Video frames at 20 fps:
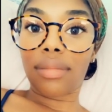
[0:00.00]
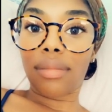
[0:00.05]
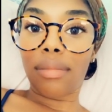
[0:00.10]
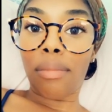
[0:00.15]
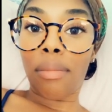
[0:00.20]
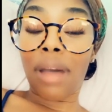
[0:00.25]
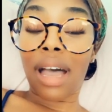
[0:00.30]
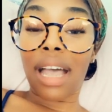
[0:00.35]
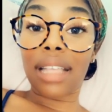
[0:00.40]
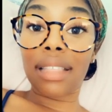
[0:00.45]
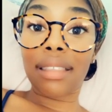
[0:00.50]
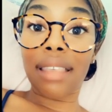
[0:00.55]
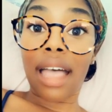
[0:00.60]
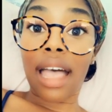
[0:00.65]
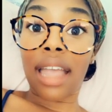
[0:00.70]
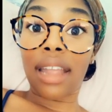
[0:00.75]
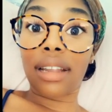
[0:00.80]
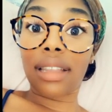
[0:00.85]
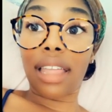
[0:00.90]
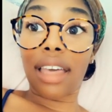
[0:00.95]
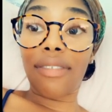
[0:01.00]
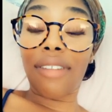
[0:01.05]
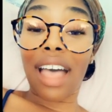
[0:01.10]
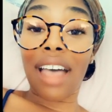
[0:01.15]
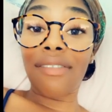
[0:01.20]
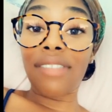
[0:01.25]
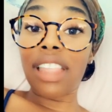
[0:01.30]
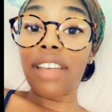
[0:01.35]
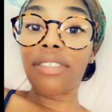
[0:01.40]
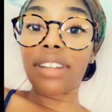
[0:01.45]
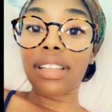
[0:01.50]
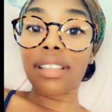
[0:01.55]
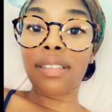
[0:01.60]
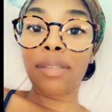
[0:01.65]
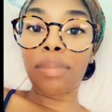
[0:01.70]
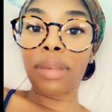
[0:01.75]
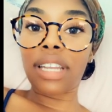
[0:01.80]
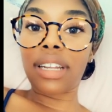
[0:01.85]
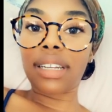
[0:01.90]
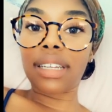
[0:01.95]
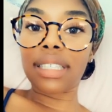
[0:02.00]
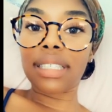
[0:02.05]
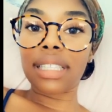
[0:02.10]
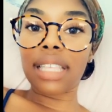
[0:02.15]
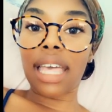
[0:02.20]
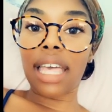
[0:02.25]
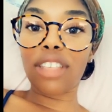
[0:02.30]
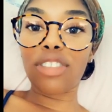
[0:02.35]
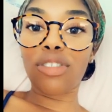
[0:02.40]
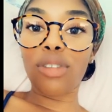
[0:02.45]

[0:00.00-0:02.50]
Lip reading: My entire life. I've never experienced that.